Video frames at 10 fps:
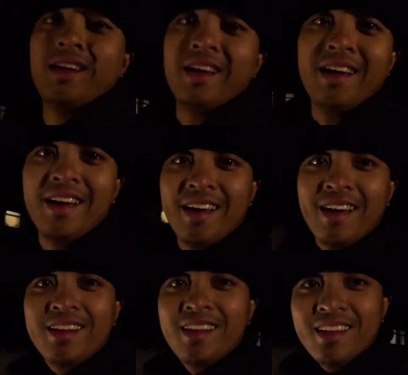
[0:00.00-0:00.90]
Yeah.
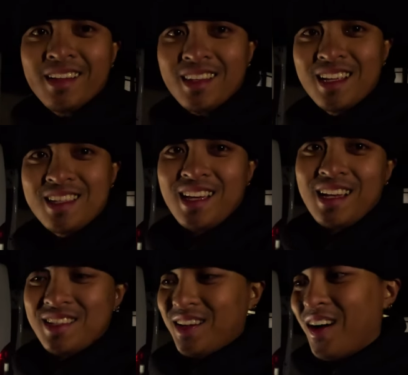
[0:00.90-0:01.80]
This thing
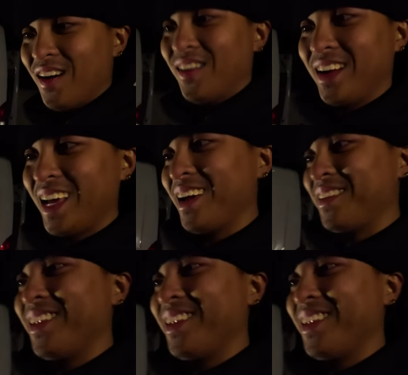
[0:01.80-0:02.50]
is a car again.